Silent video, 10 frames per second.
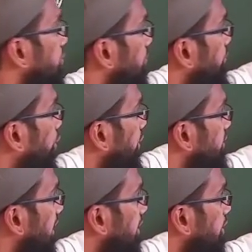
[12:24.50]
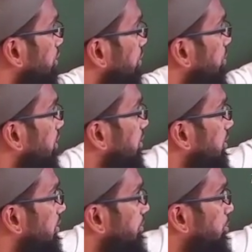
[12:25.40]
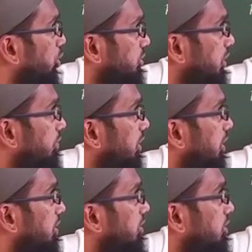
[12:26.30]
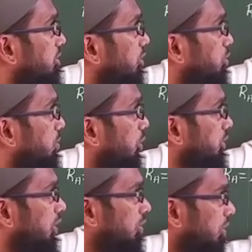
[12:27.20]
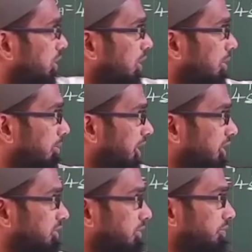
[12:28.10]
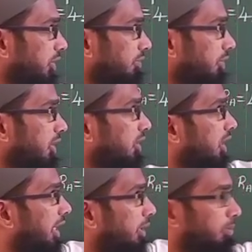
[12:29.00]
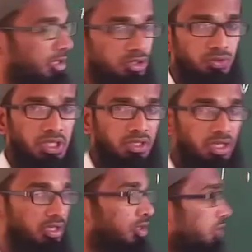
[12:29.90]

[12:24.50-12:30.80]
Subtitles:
So 40 is acting downward, positive I will take, this is also positive, minus 55 and plus 20.